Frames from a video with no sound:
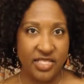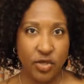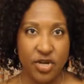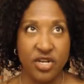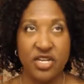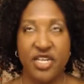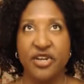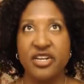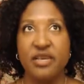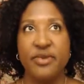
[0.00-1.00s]
store. You're gonna, you're
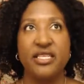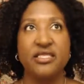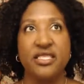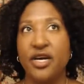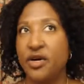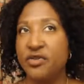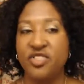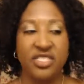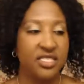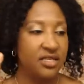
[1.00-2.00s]
gonna be so
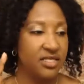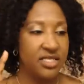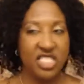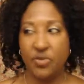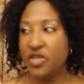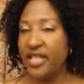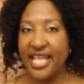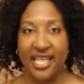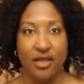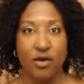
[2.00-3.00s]
just
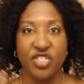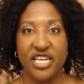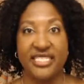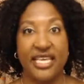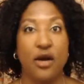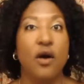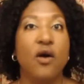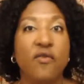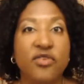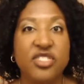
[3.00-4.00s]
stimulated, or should I say
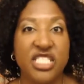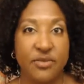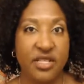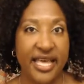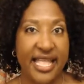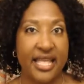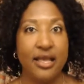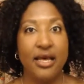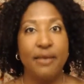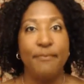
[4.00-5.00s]
overstimulated,
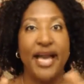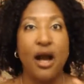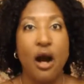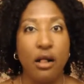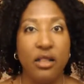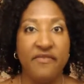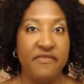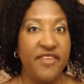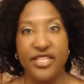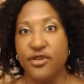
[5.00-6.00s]
by all of the
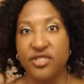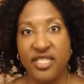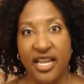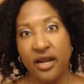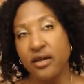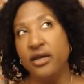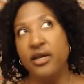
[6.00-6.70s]
vendors there.